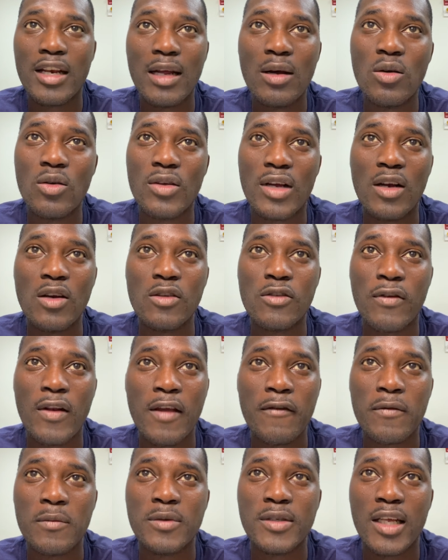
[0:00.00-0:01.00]
I was flying
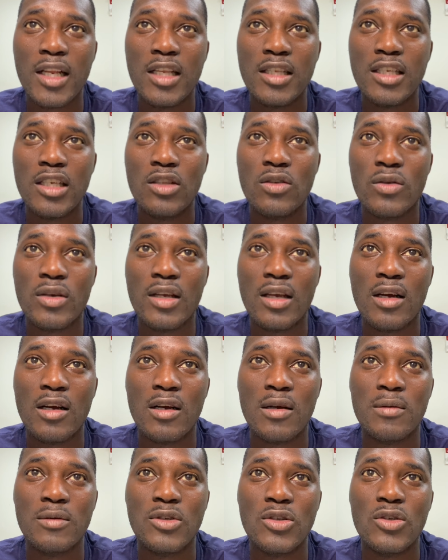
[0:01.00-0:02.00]
from Tennessee
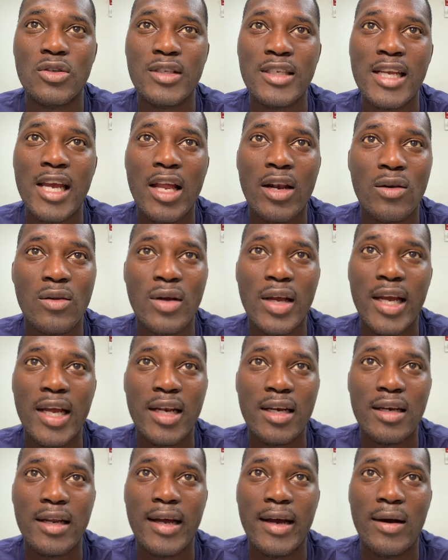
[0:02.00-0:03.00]
to Seattle,
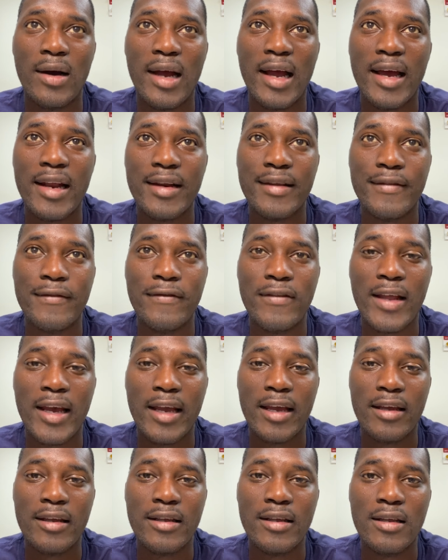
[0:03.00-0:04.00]
and I had to
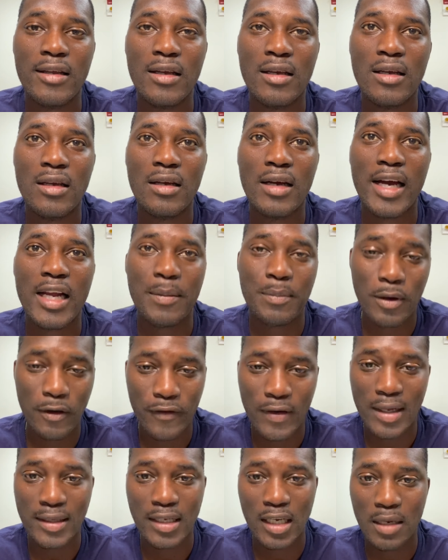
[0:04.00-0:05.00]
fly. I had to pay for
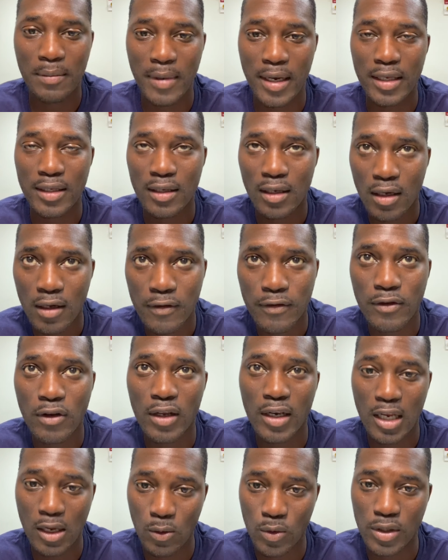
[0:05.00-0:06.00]
that ticket myself.
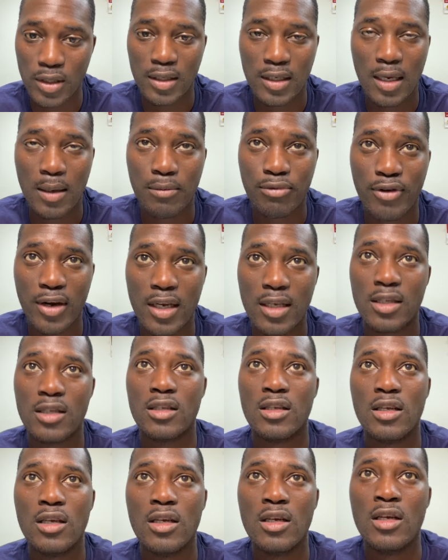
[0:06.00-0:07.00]
Luckily, it was the same price.
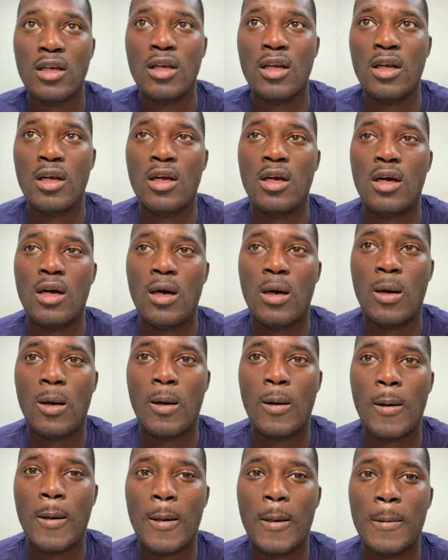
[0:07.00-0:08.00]

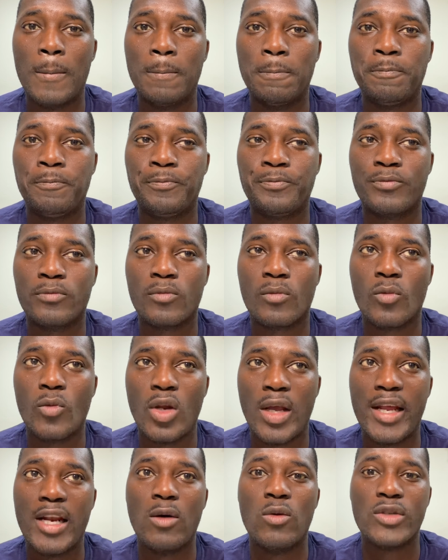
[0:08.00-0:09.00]
And
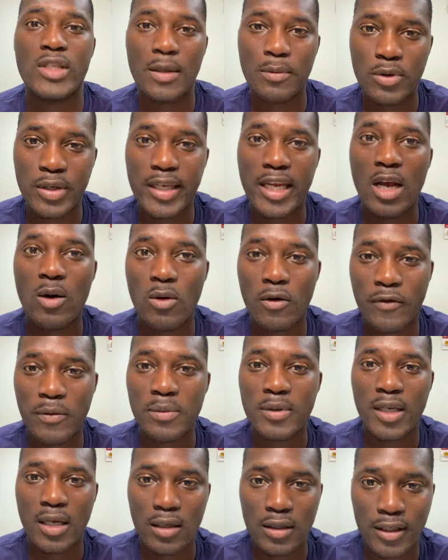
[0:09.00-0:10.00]
I was able to get one from
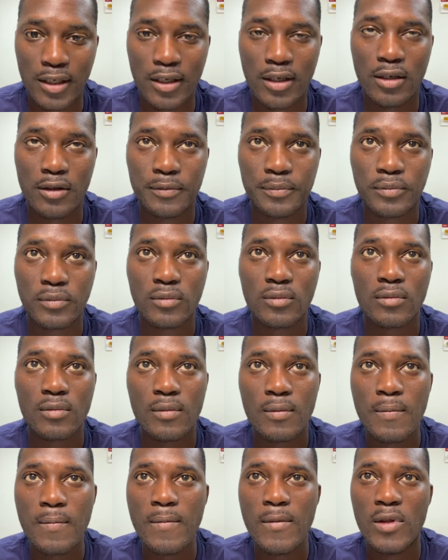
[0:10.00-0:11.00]
Delta
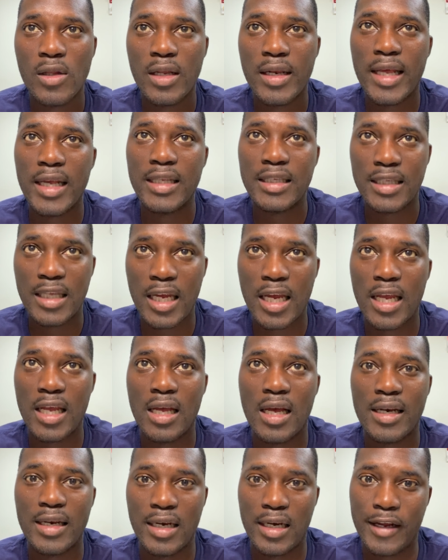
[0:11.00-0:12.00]
the next day,
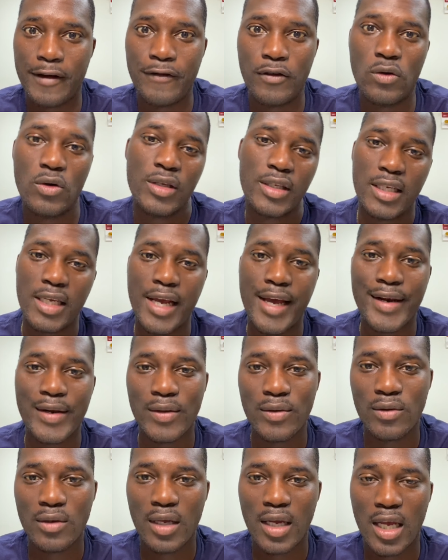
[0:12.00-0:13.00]
and then I flew to
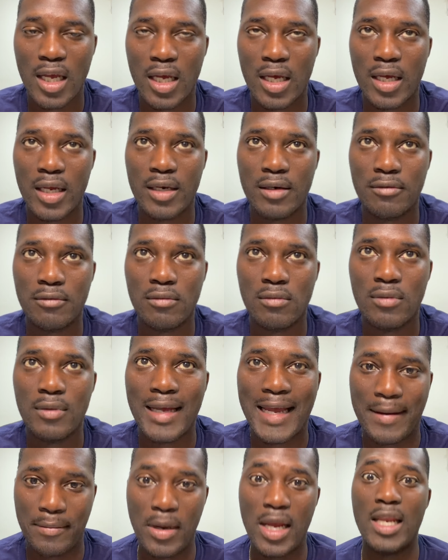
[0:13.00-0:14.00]
Seattle, and
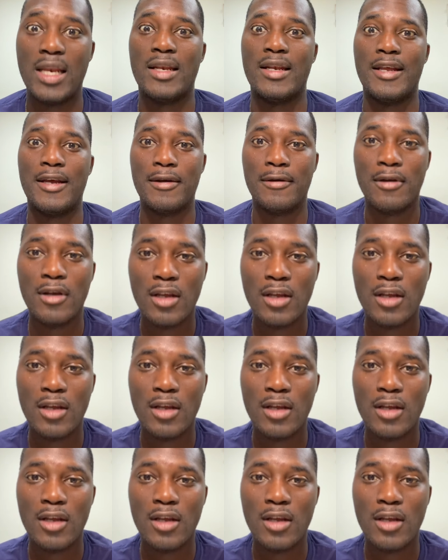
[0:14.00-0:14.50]
I made it there.